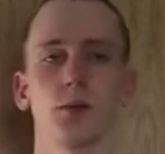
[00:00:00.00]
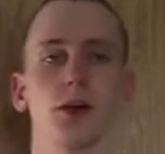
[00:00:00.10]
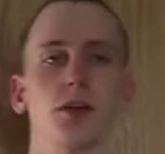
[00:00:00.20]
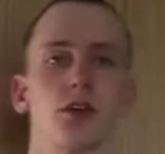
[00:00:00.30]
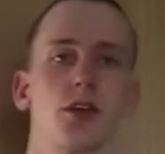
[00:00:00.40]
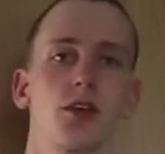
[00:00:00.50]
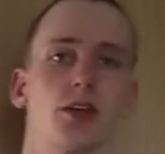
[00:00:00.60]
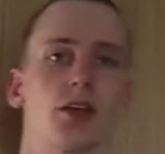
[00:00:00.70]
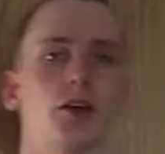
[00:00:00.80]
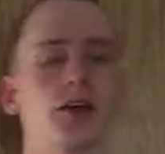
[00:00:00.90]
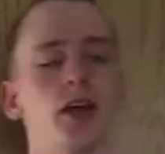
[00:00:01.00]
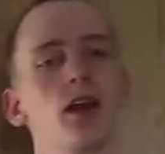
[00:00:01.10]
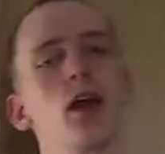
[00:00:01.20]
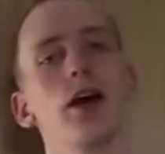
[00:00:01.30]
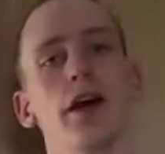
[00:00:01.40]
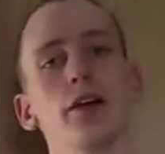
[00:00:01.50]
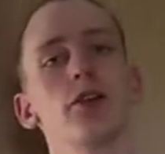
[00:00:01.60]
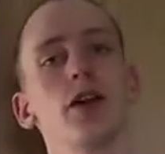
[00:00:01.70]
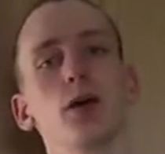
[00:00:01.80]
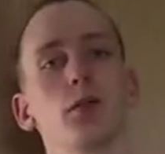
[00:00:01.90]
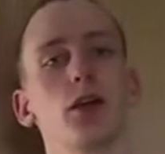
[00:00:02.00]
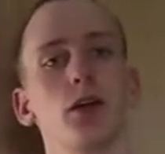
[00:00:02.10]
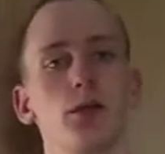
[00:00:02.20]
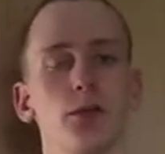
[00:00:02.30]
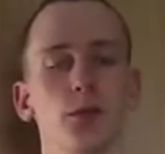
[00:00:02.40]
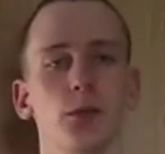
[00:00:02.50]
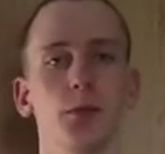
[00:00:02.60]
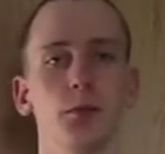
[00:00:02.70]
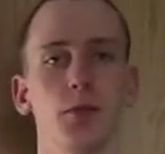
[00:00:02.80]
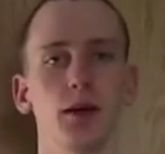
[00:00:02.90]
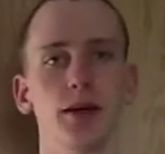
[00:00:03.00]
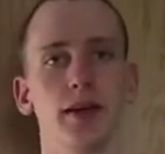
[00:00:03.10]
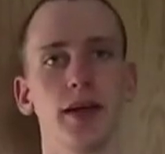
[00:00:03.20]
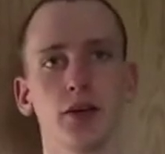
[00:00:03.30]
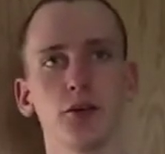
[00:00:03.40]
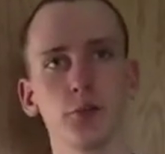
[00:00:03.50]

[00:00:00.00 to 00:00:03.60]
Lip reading: Yes, Stout Standing here again. And today I'm going to go through my next